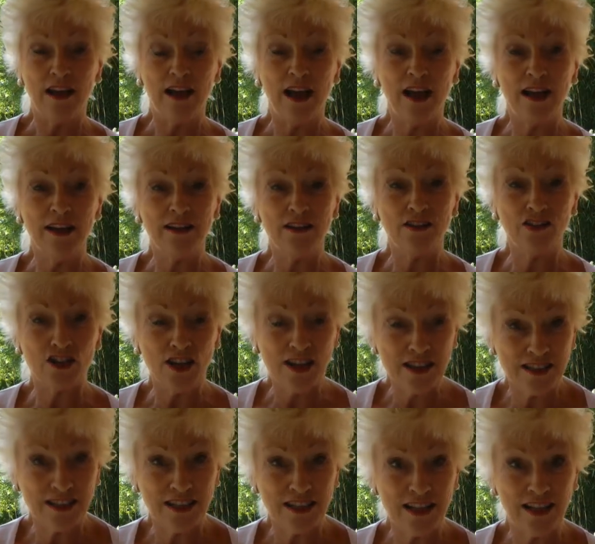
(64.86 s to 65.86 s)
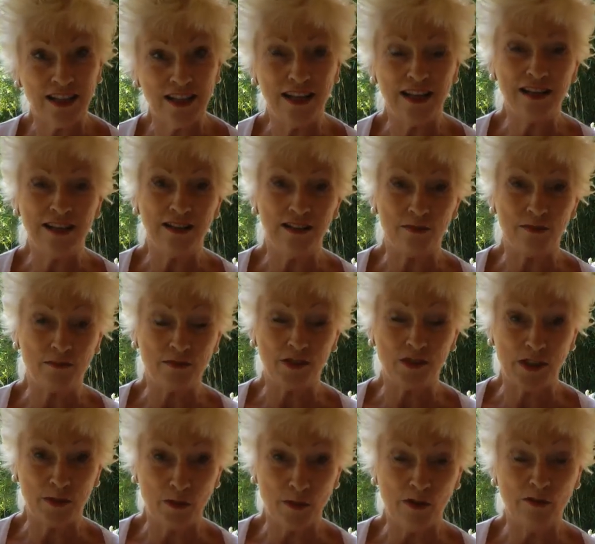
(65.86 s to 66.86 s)
energetically,
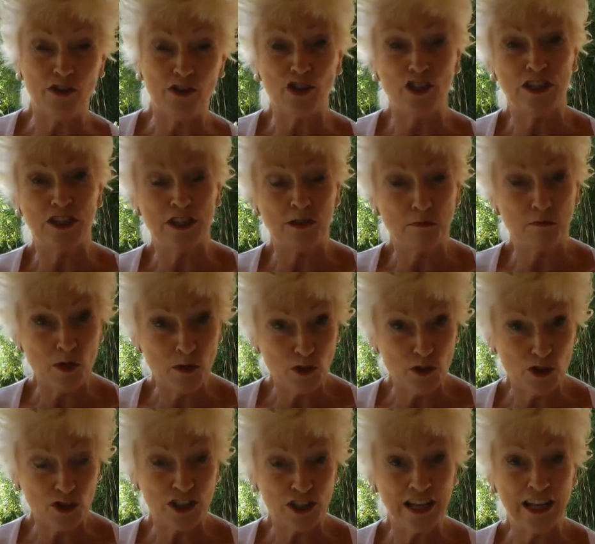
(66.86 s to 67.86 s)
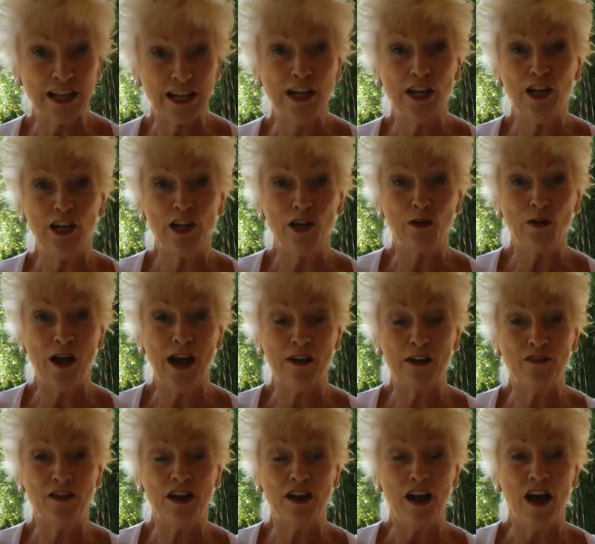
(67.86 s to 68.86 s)
spiritually, emotionally, you have
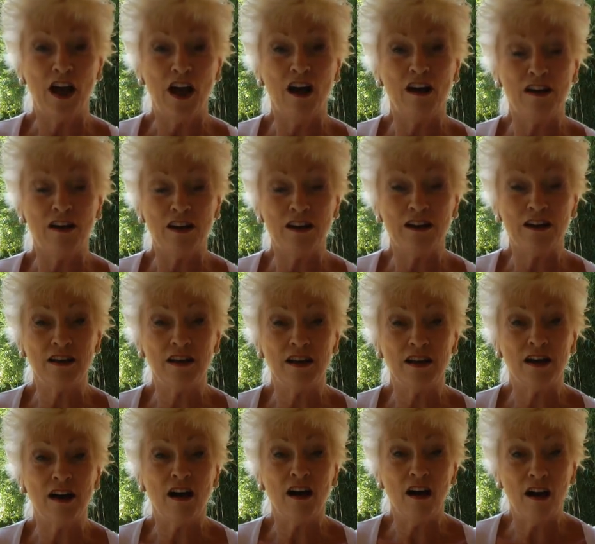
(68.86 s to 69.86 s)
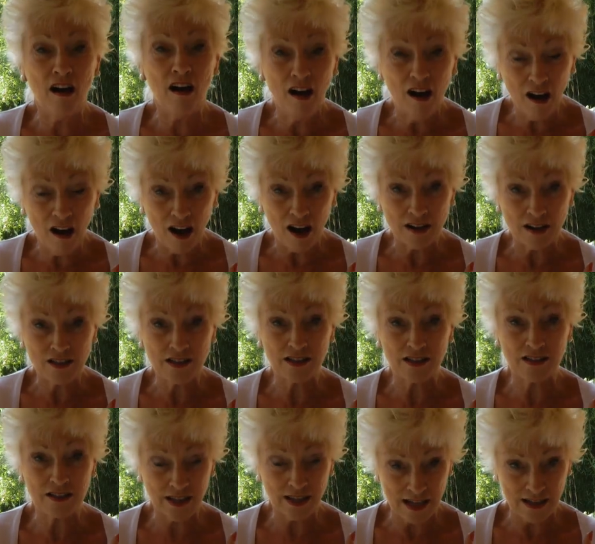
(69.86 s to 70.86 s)
a heart
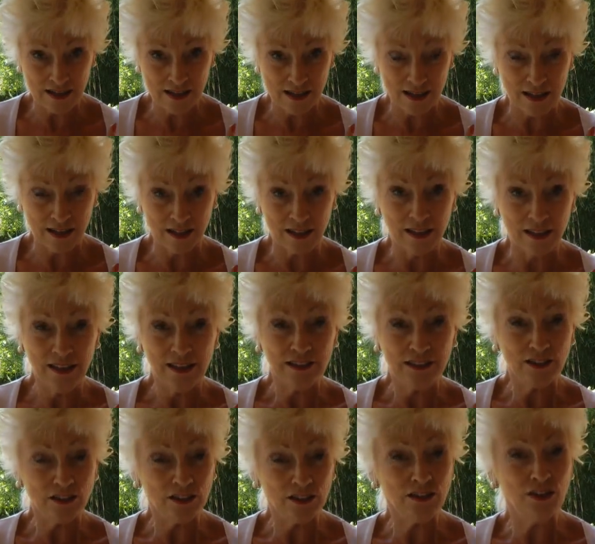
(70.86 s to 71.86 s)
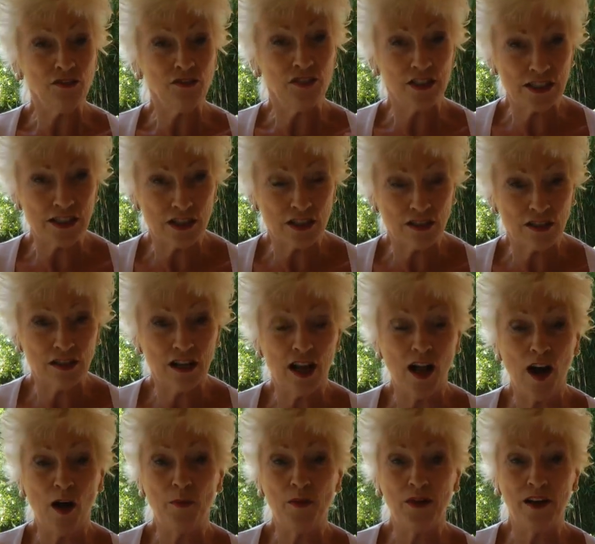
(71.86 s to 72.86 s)
centre. Not the physical
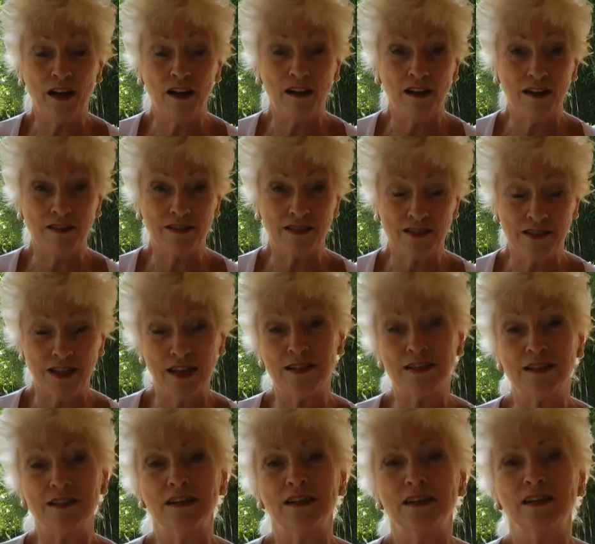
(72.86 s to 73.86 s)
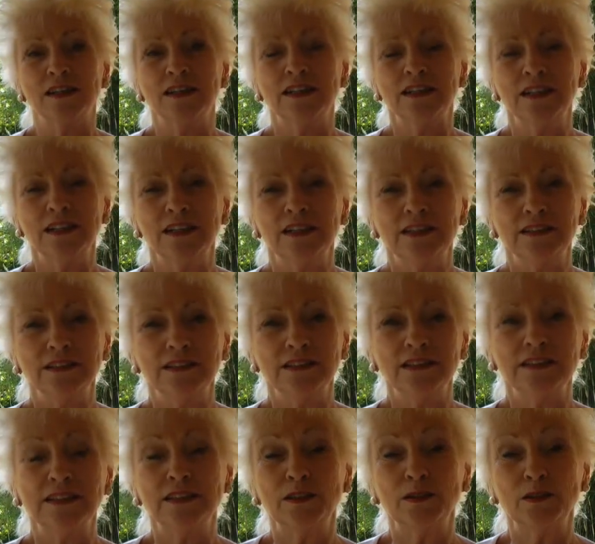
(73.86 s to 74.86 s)
heart, but a heart centre.
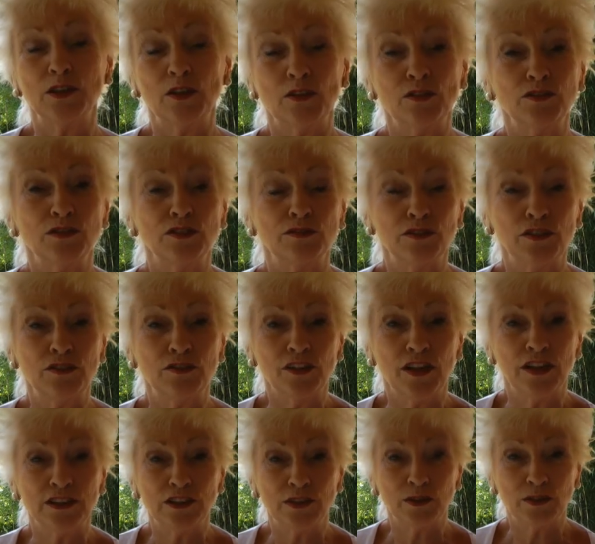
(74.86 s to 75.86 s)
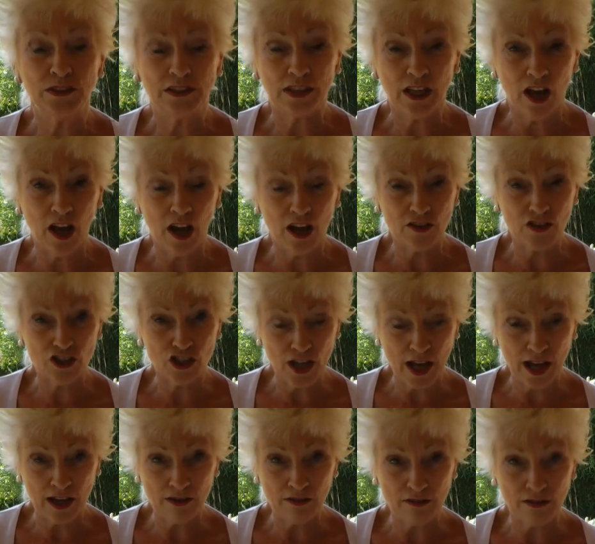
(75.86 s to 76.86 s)
This is often referred to as the Heart
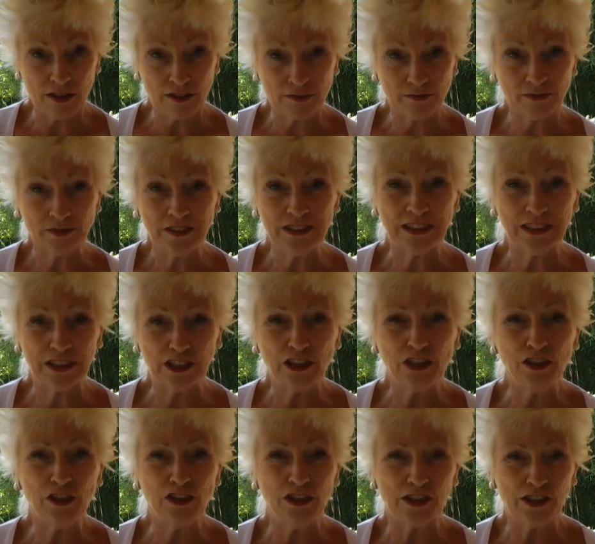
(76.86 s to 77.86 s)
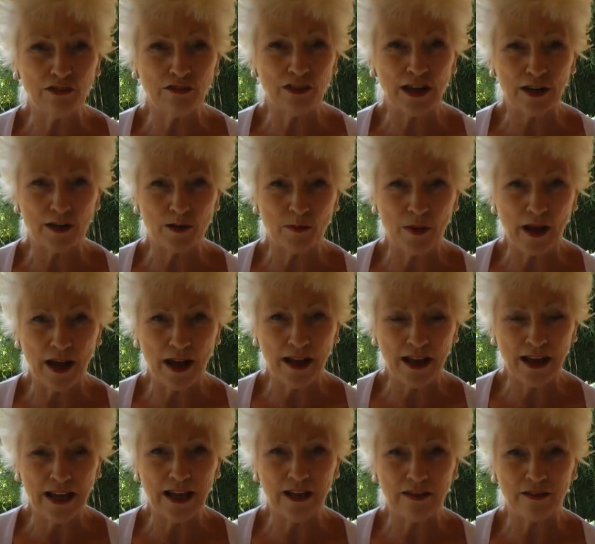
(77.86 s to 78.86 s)
Chakra. It's usually around about
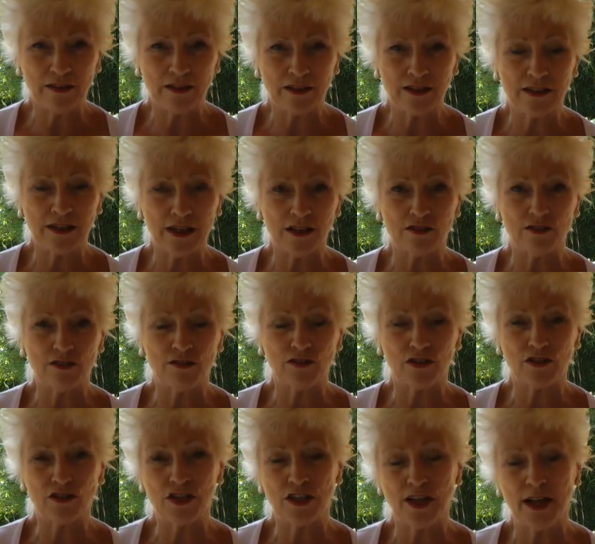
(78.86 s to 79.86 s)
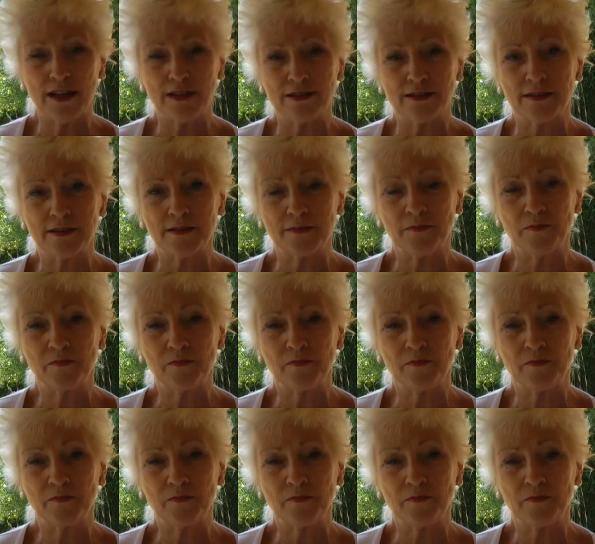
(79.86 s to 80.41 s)
here in the centre of your chest.